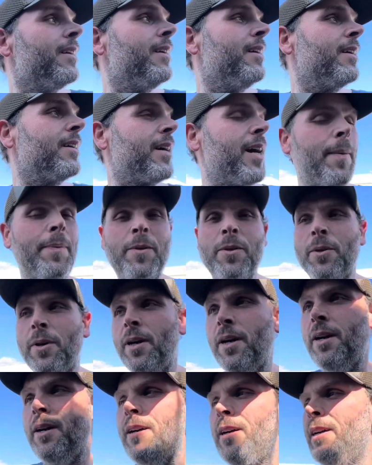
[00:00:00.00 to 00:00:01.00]
hook up to
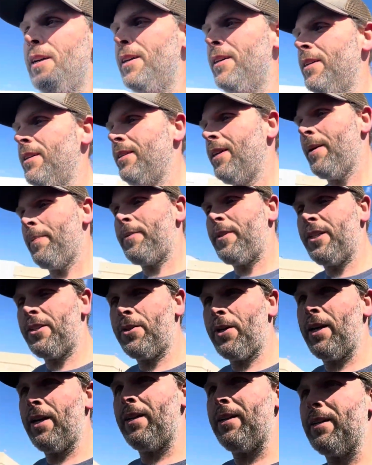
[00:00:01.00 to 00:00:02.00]
our empty
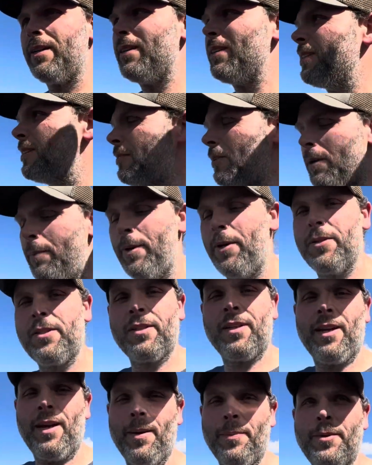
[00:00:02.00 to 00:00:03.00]
trailer. Well,
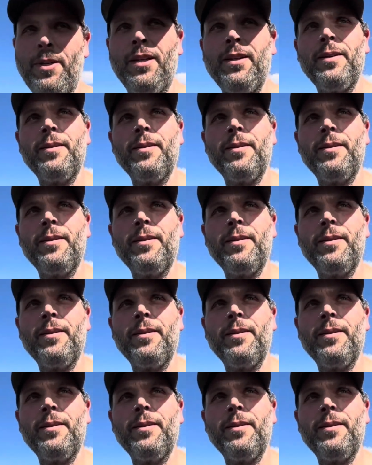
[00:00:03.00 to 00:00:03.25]
mostly empty.